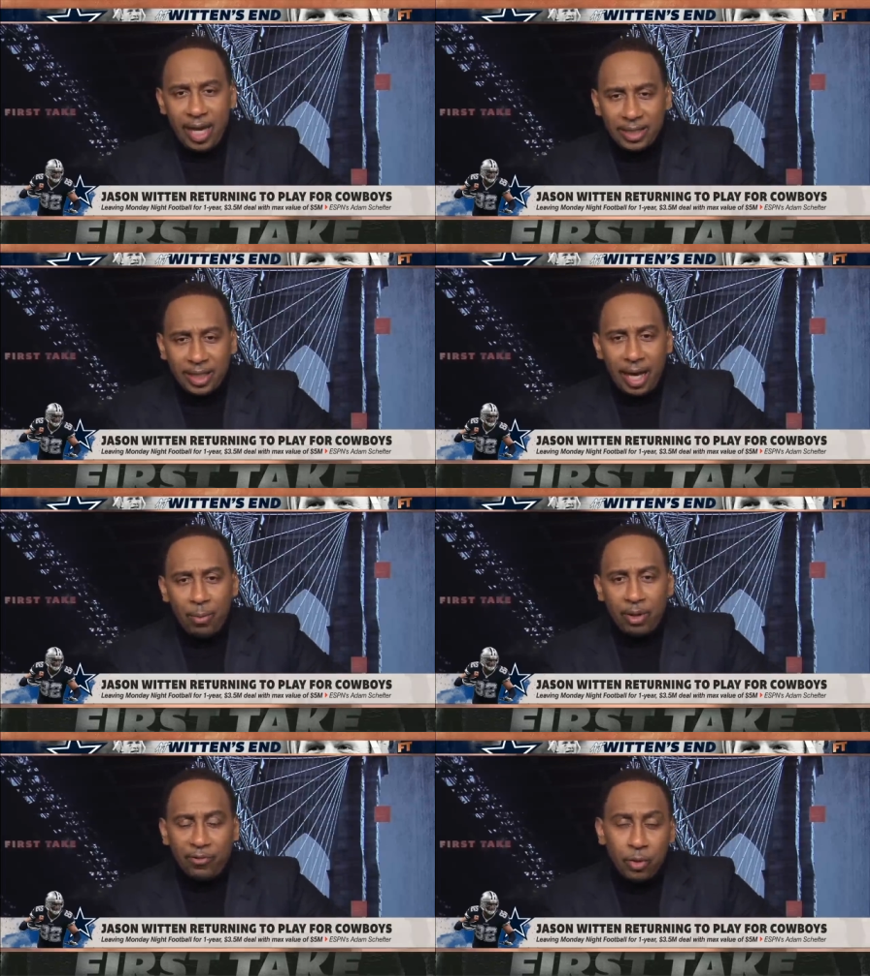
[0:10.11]
Yesterday,
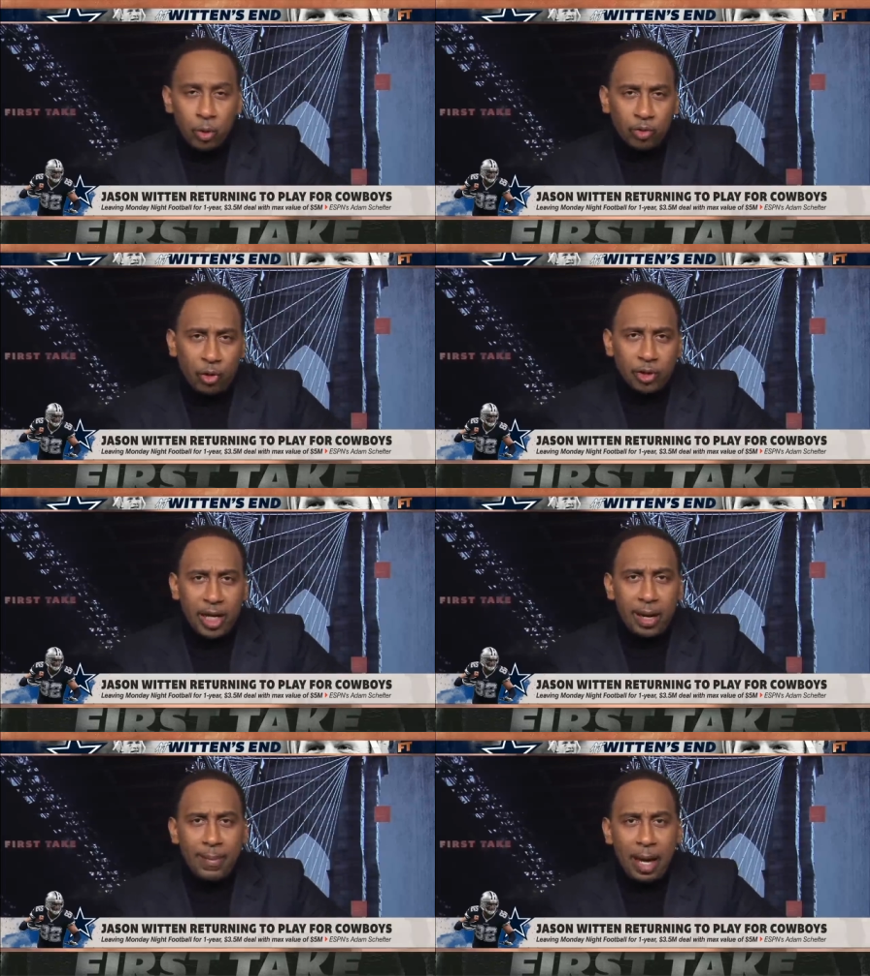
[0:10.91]
when the news first
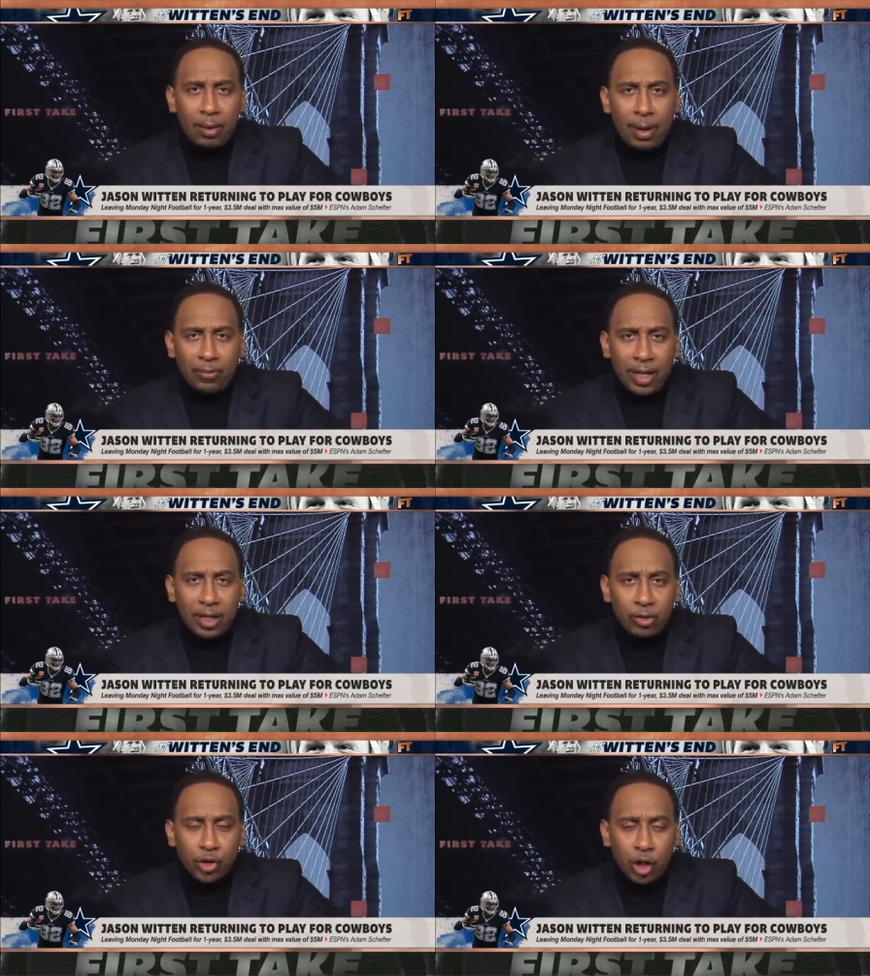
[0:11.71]
came out on my
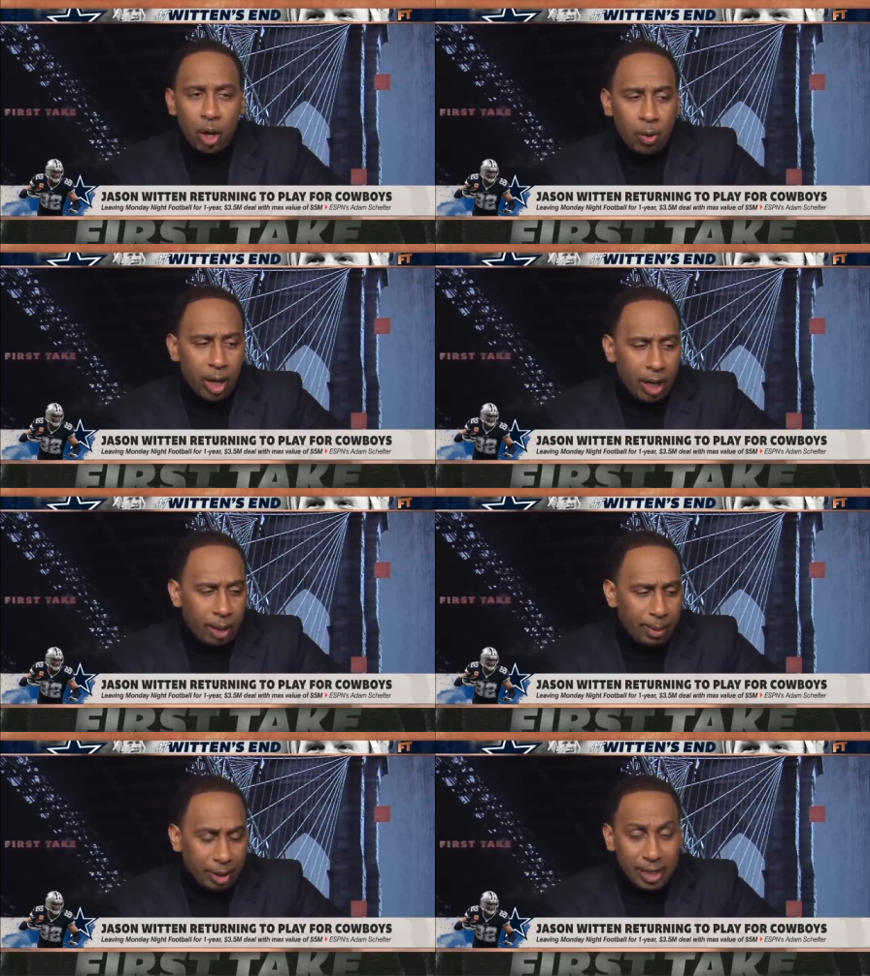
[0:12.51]
radio show,
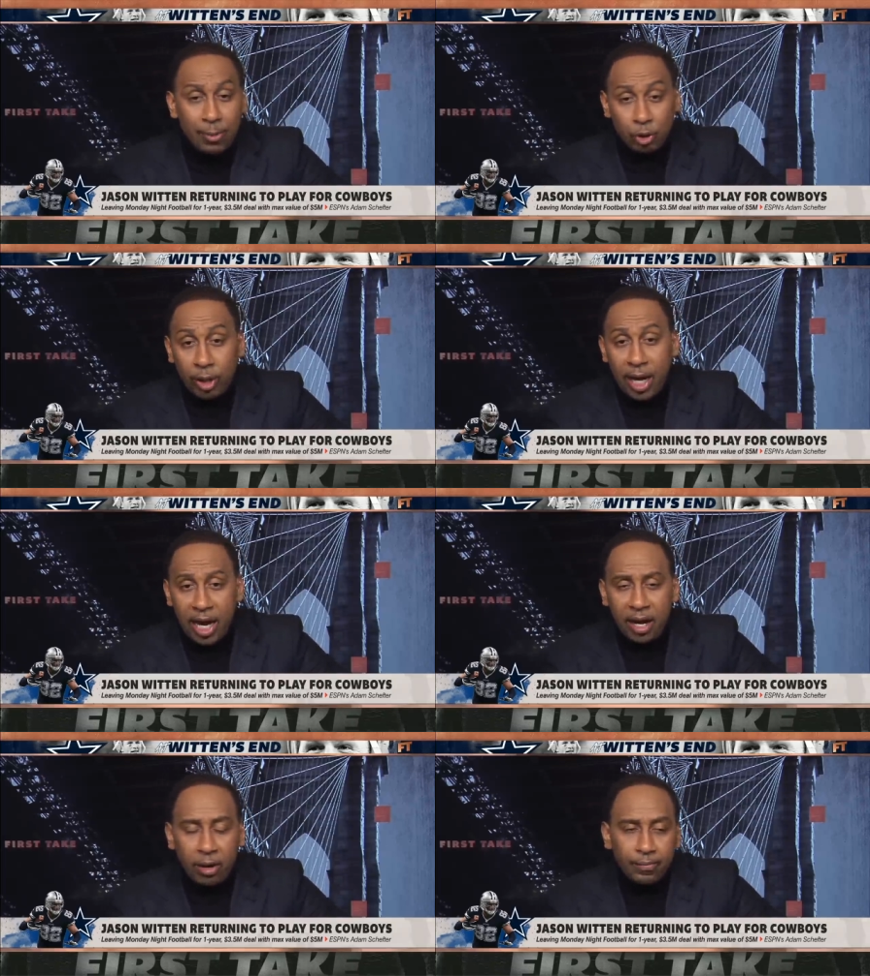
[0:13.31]
because um, I was on the
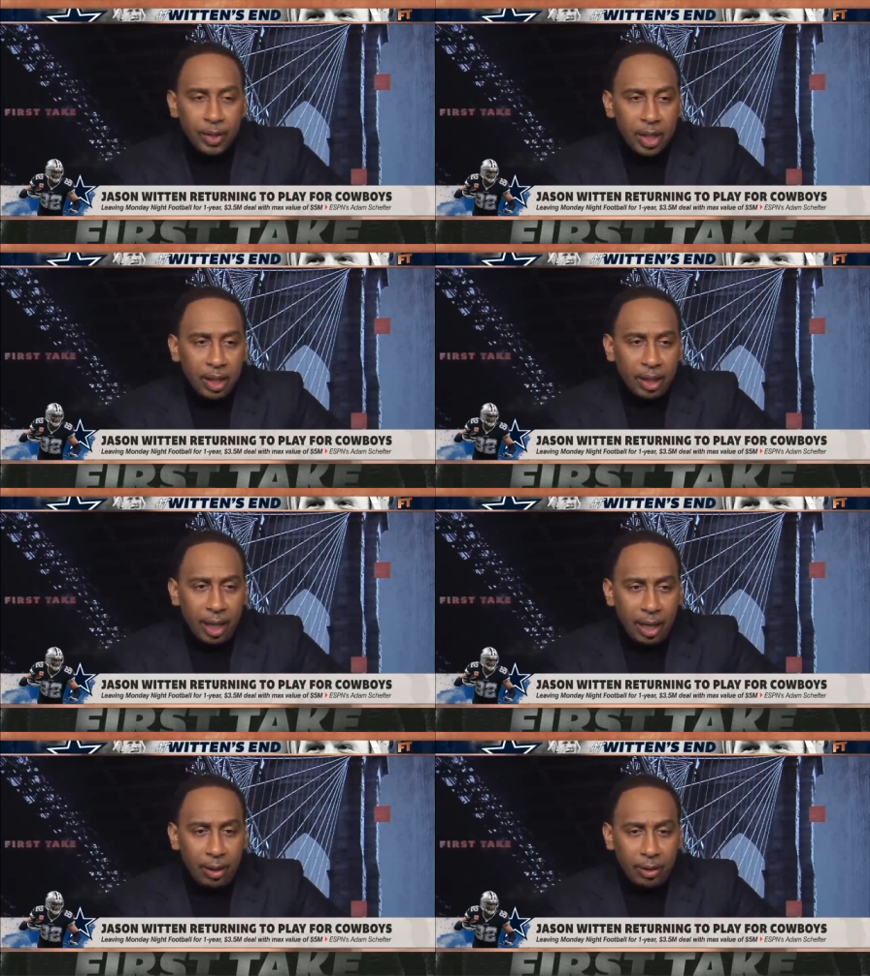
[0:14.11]
air, uh,
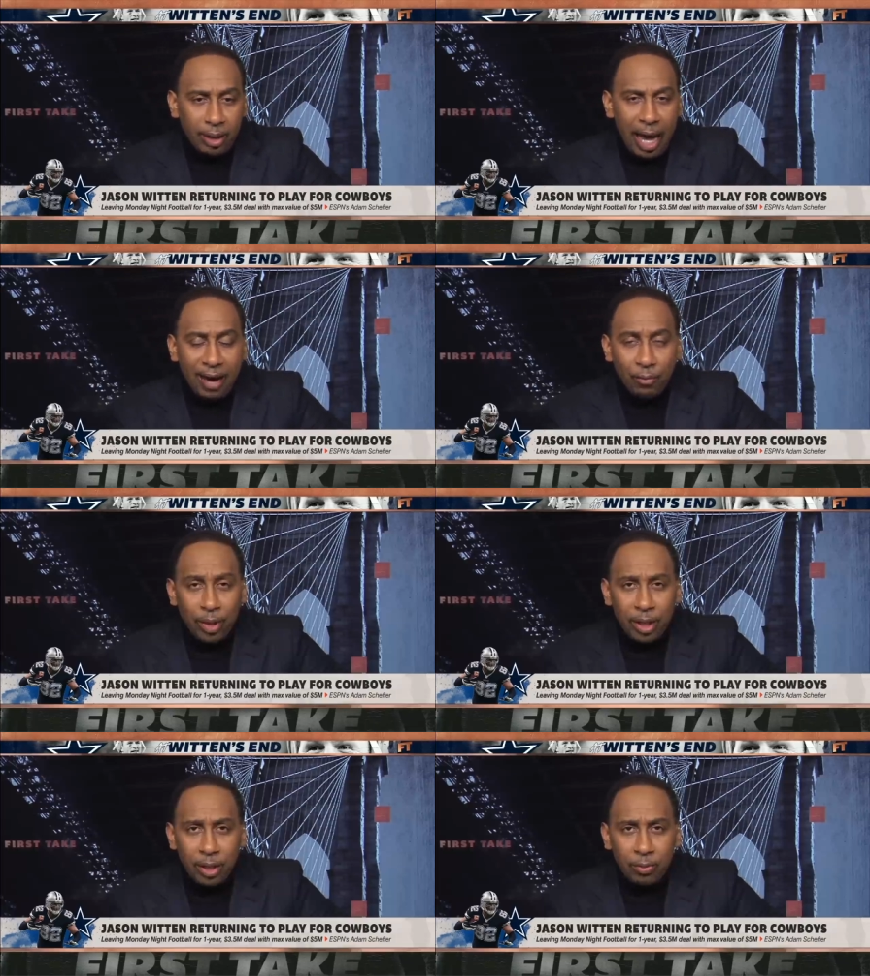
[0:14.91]
uh, live
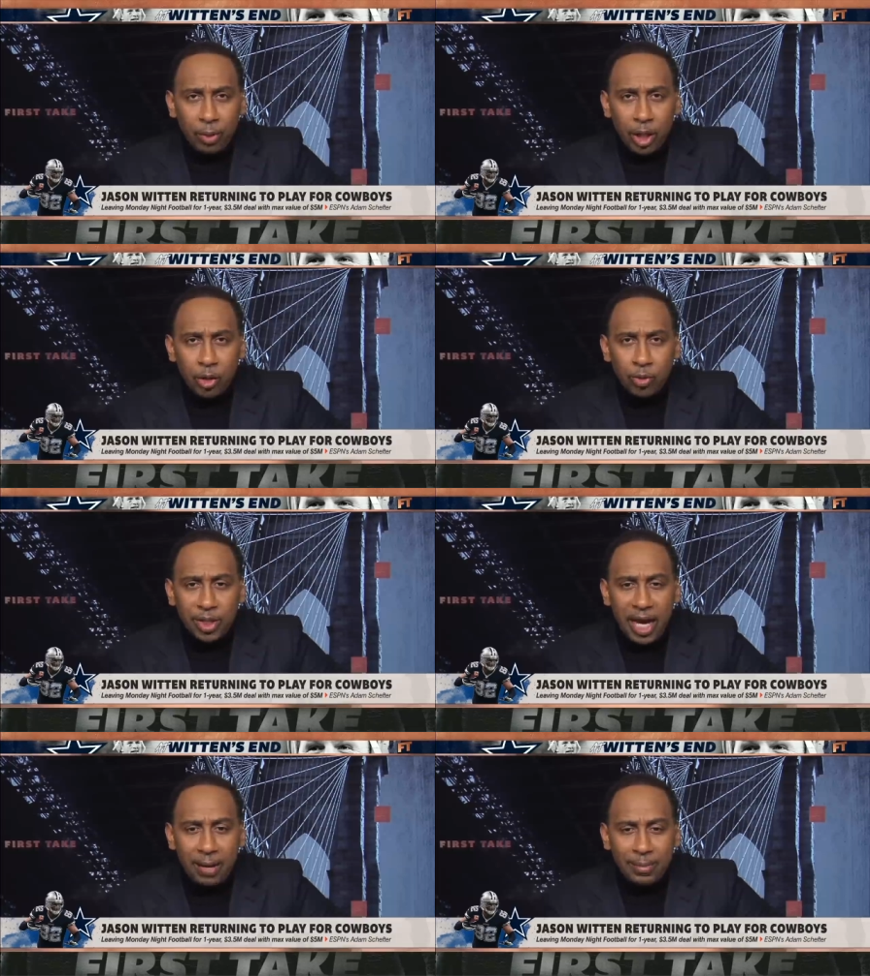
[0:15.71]
when the, when the news
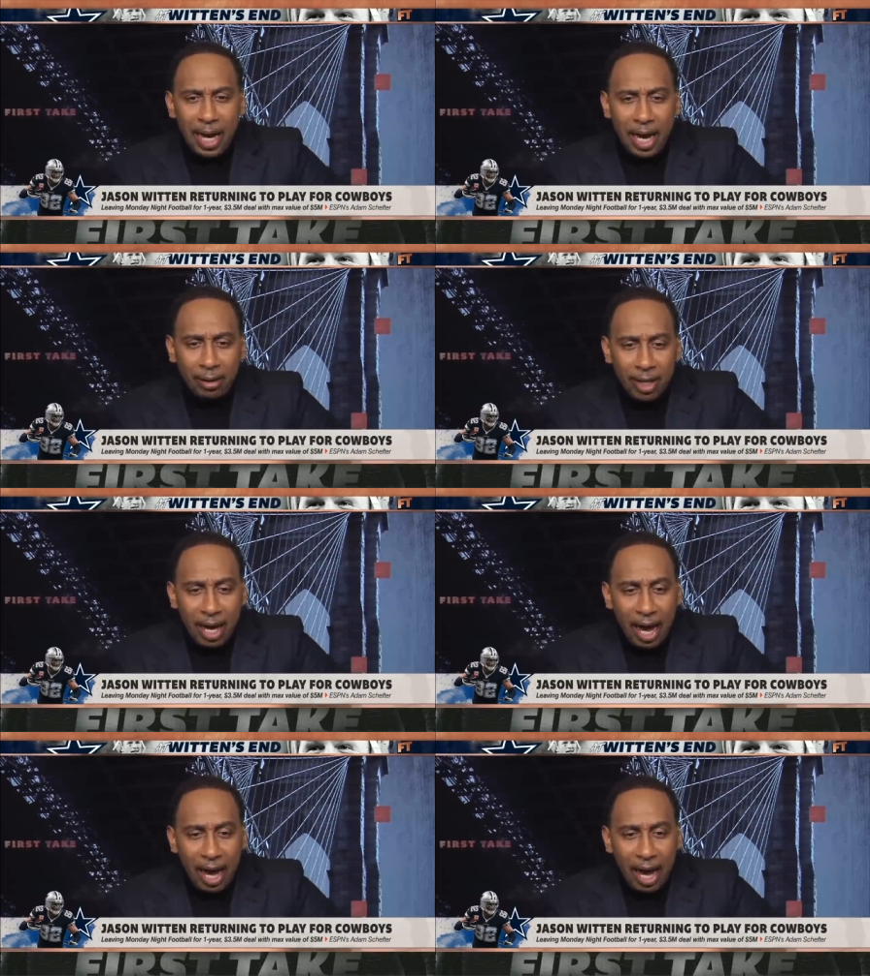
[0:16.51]
came down.